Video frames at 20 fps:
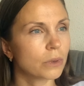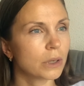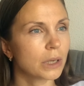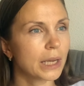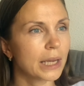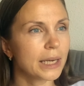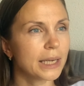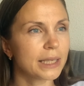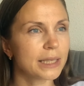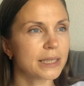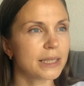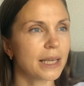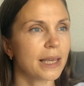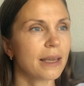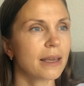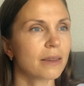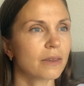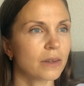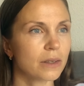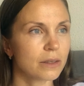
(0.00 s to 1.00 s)
can I
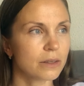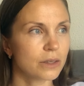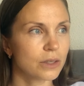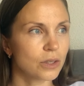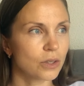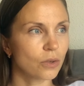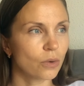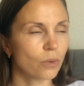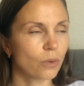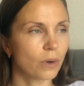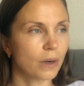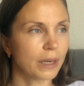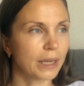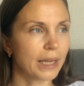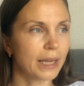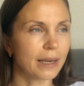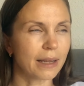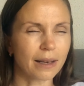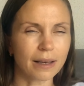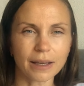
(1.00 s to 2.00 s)
take this or
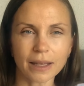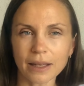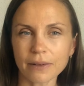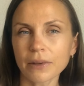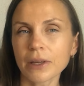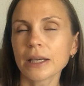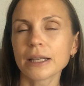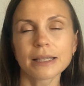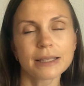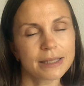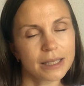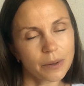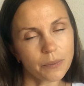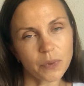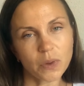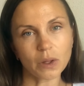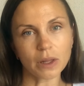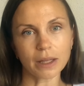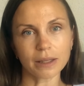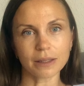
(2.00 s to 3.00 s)
can I leave,
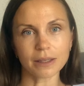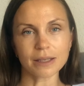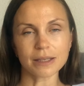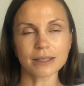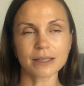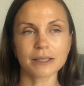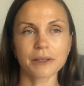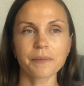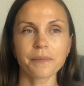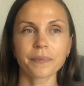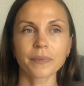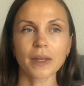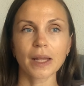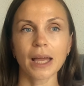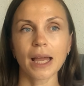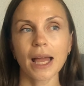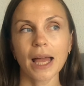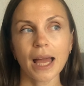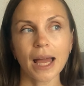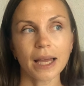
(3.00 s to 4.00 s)
something like this.
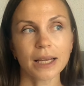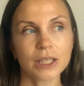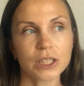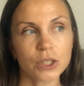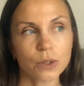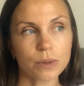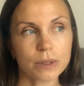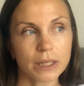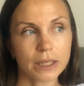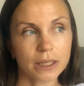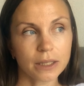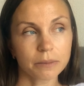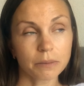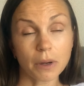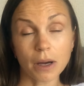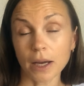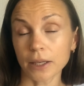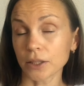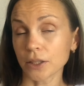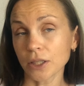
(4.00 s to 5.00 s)
And she was like,
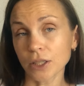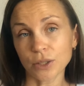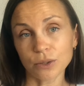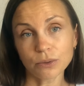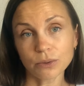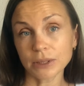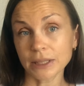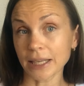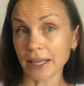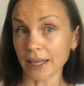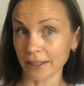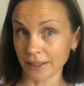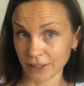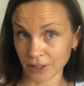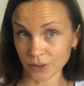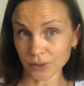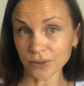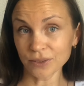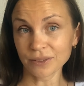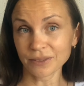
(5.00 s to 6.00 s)
I don't know, can
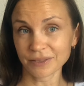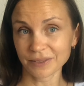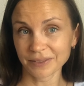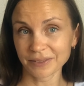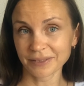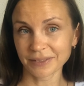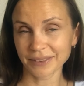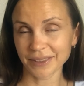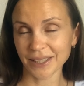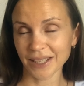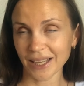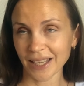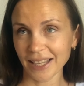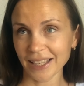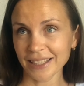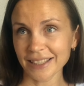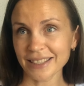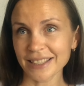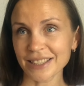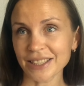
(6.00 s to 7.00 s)
you?
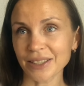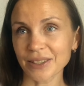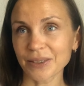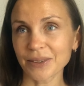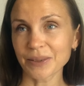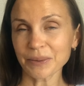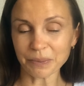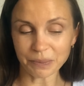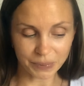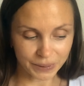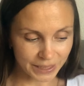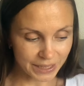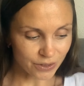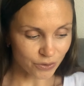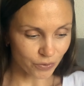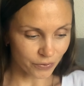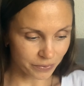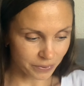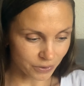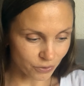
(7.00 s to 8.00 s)
So
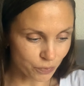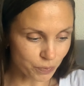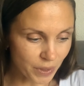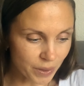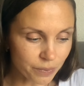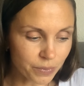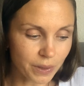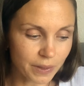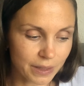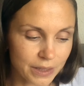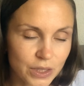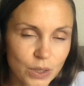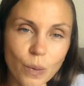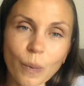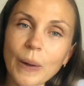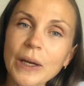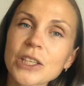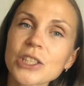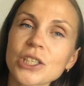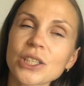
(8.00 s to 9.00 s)
please remember, this
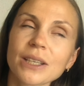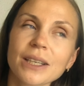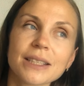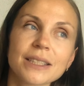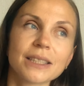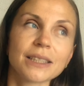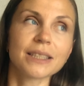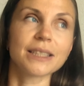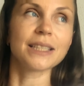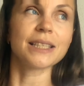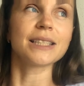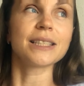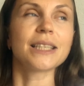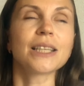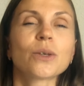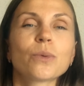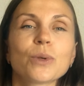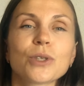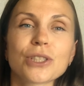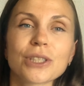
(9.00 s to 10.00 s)
question is a
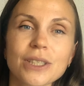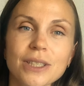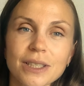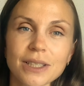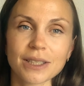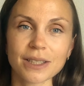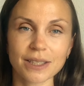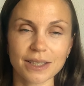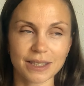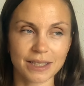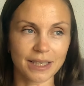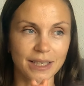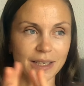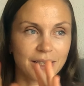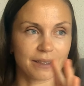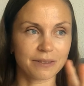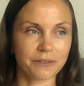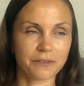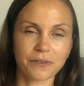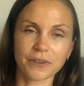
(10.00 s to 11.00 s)

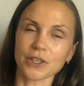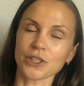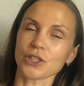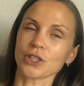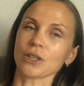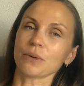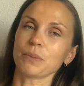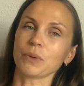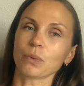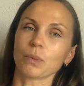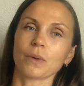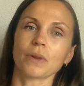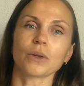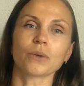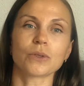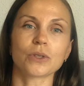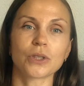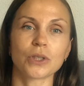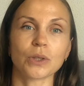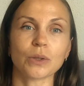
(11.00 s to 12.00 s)
distinguishing feature between
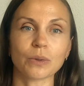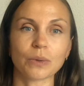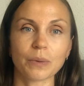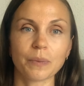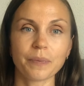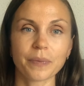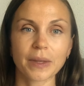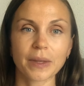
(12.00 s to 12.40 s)
those two.